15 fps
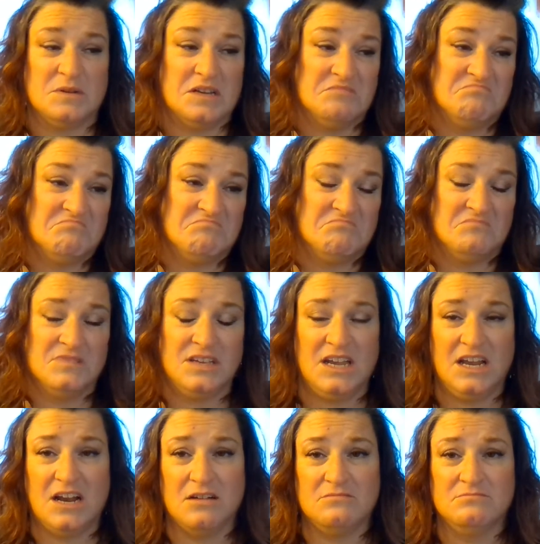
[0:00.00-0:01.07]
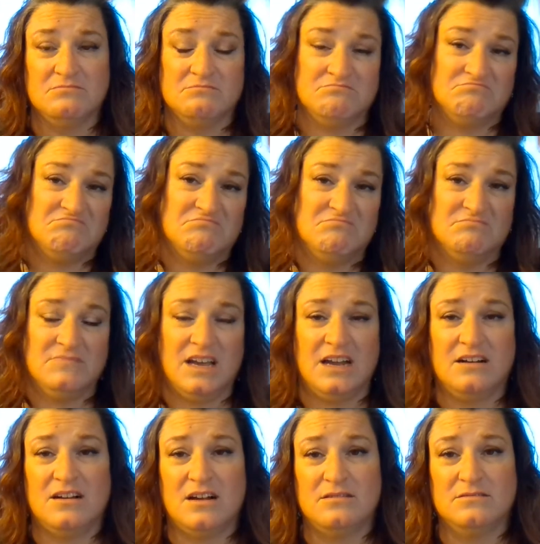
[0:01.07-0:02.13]
but you know, I
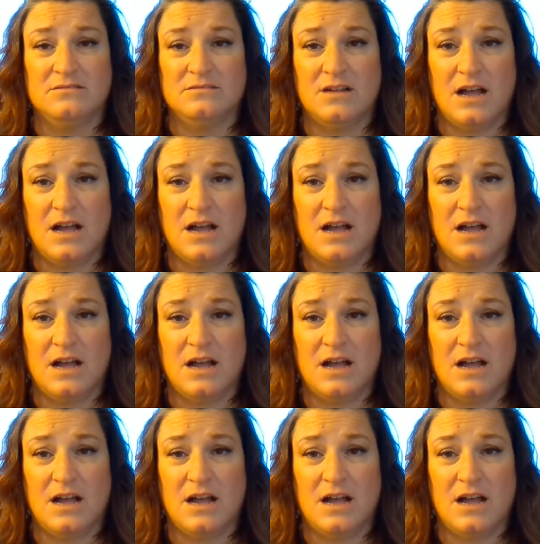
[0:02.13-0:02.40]
don't know.